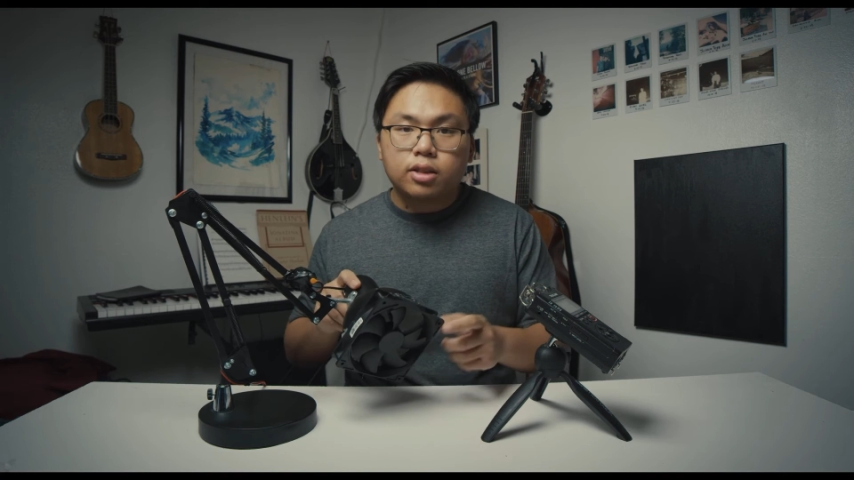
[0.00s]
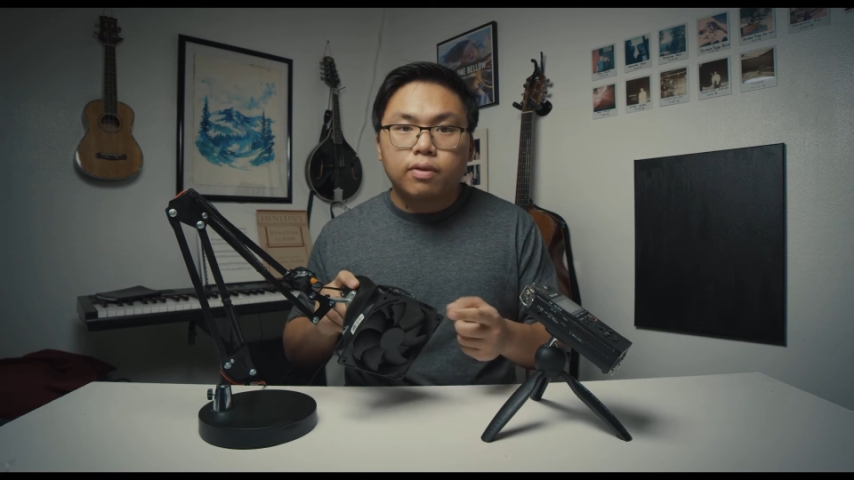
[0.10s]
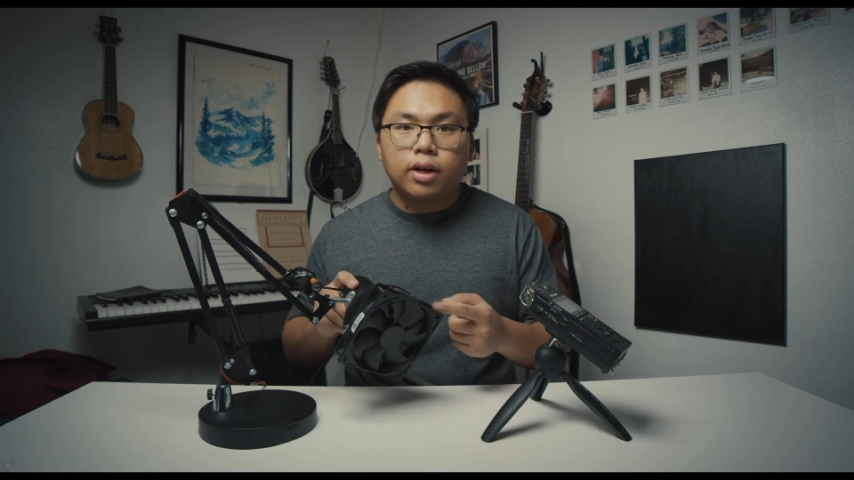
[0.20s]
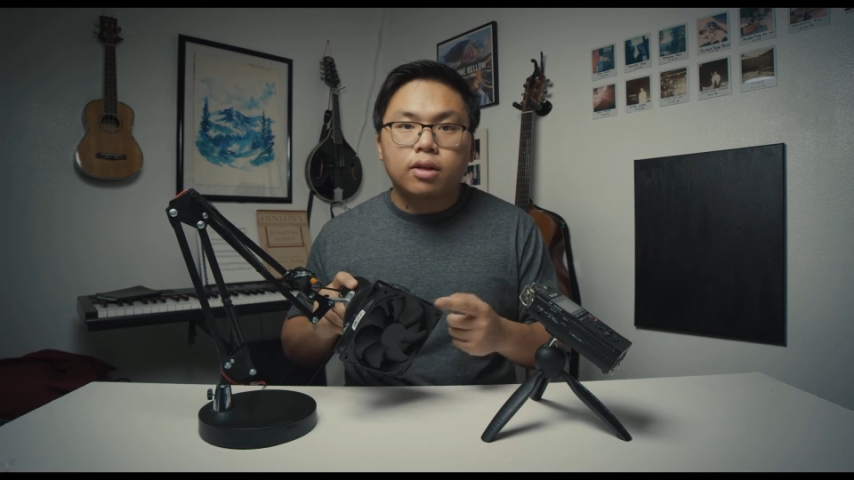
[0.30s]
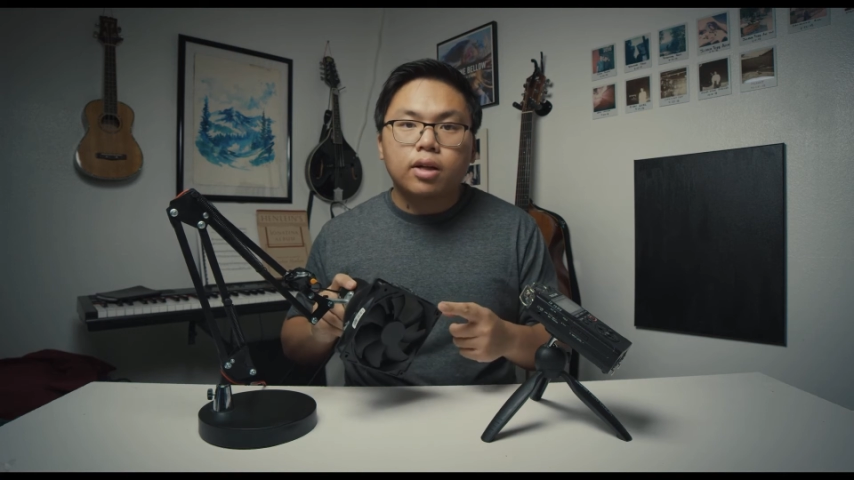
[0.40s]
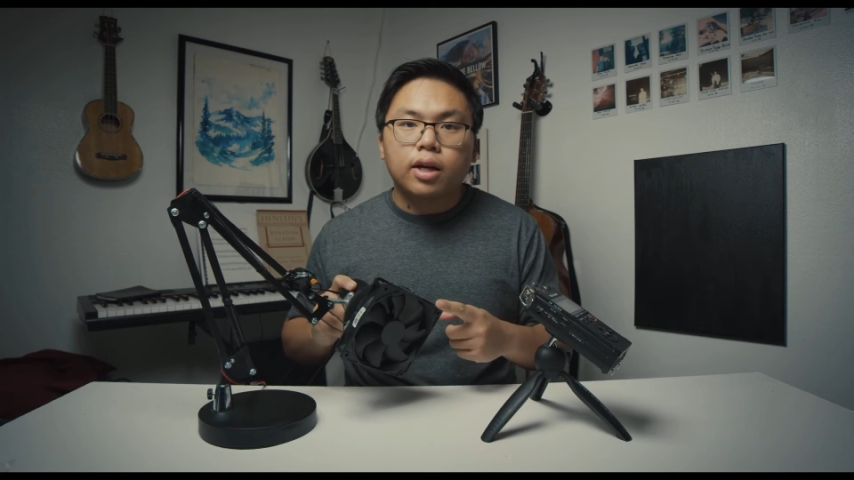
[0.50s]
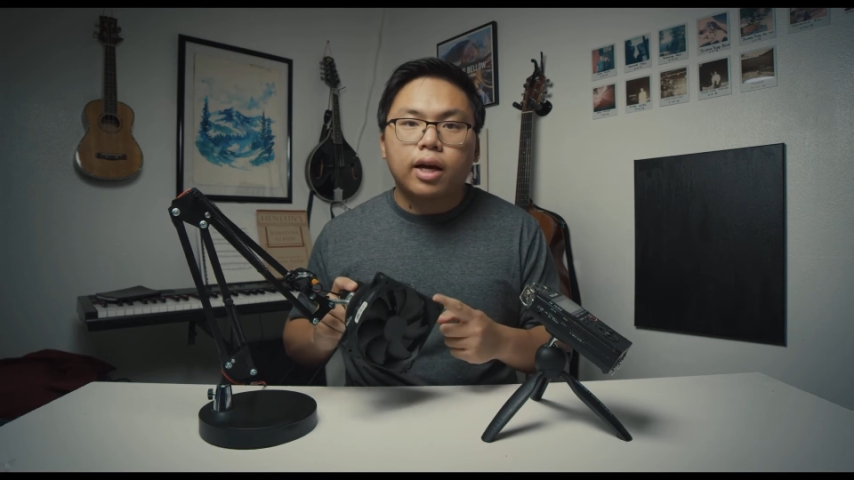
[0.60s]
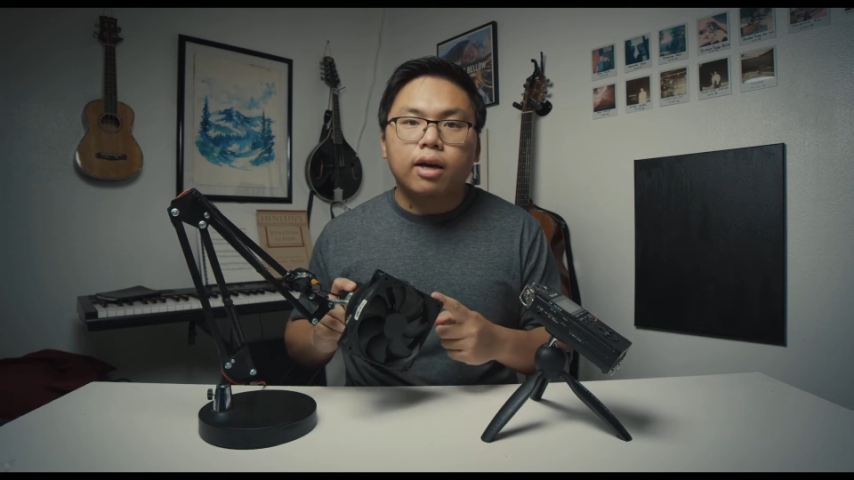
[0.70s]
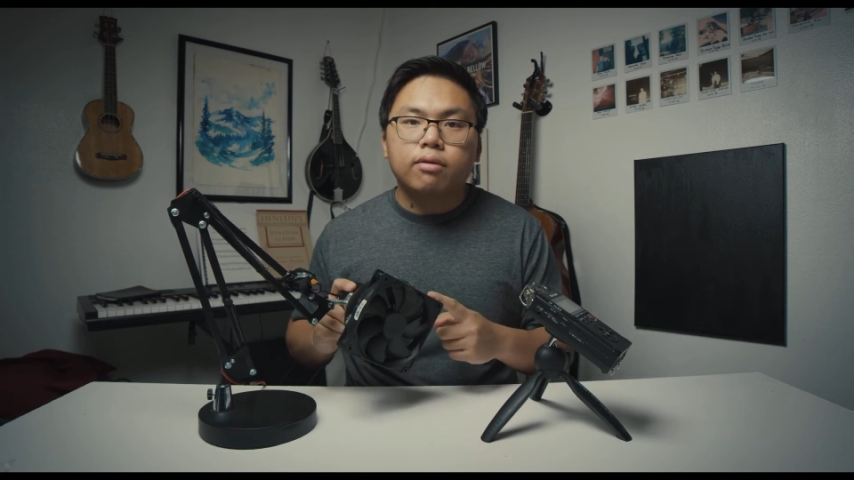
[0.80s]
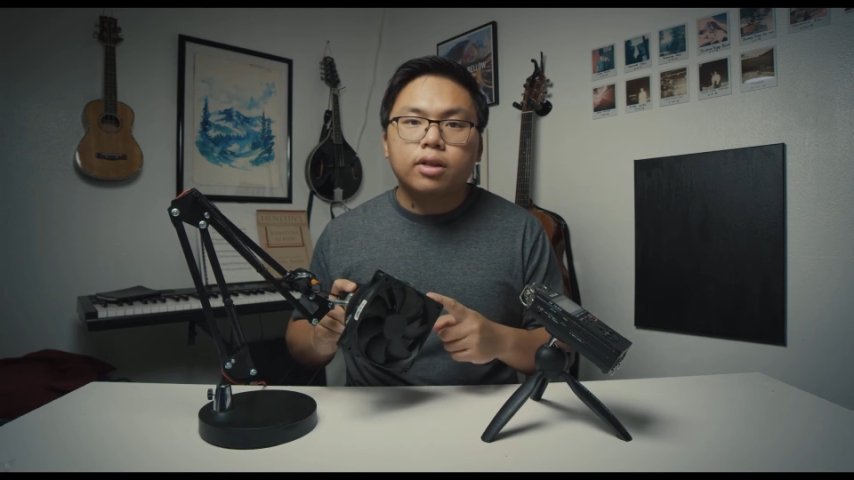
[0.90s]
fan that I
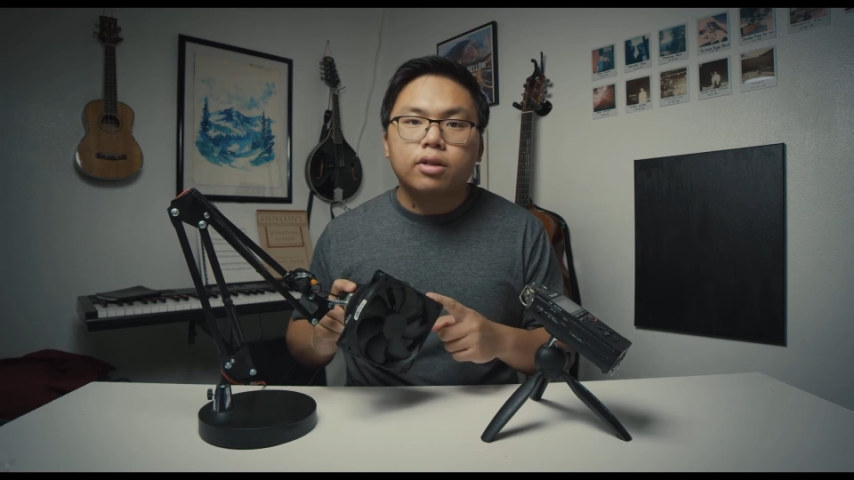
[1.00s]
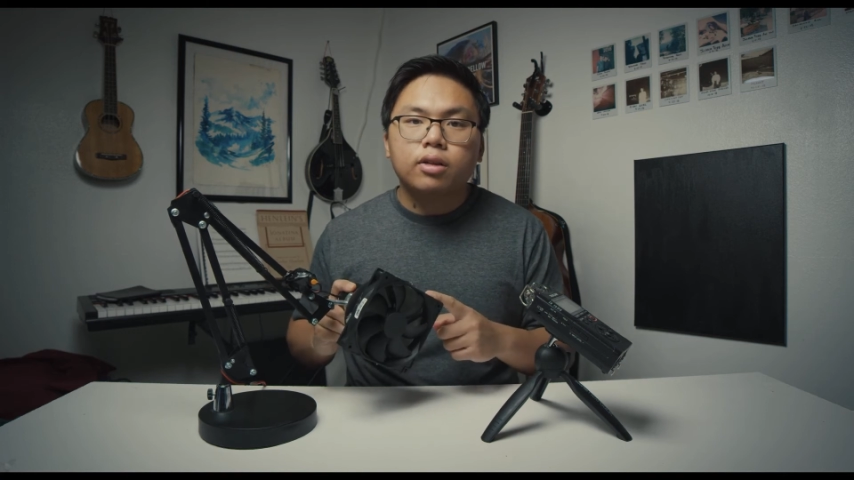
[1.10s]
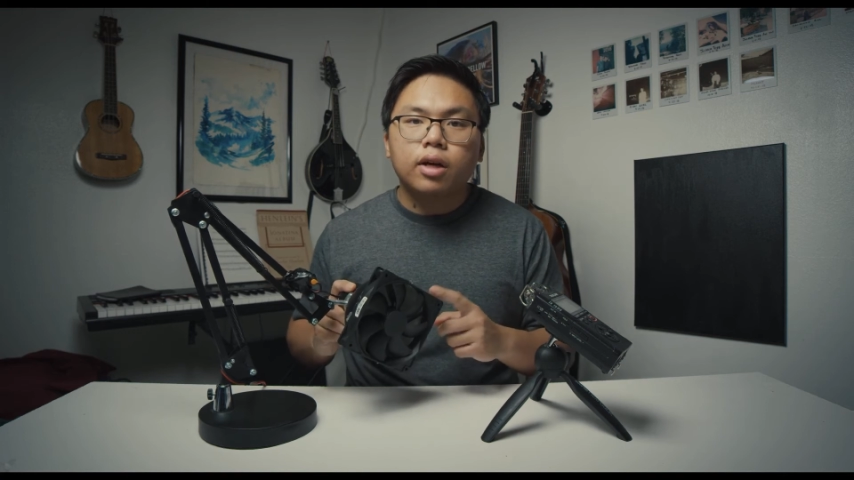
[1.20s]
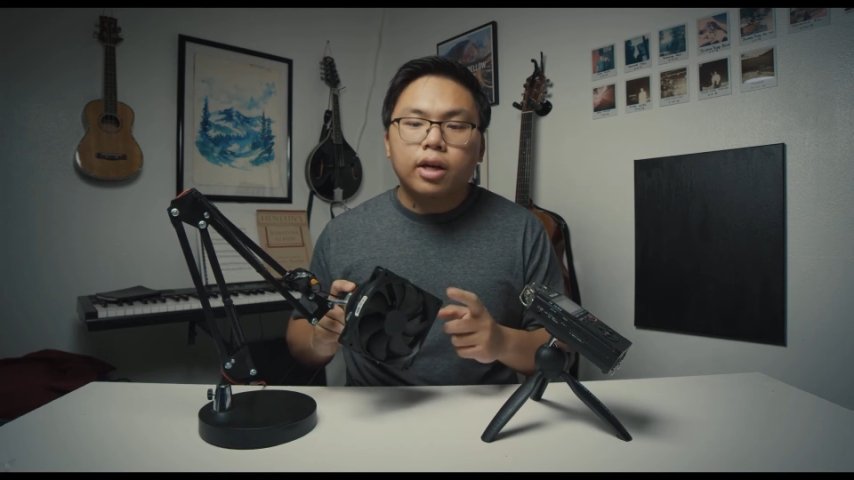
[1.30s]
have here,